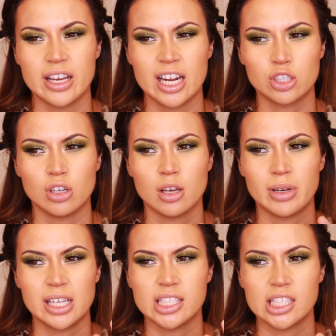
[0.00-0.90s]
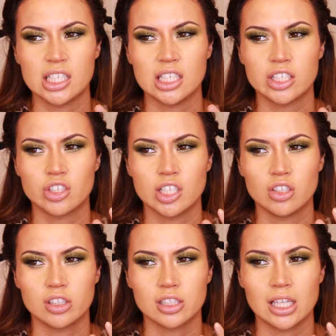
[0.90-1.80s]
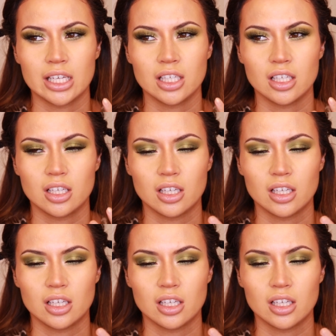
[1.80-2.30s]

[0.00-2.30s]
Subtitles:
natural or blended. It literally looks like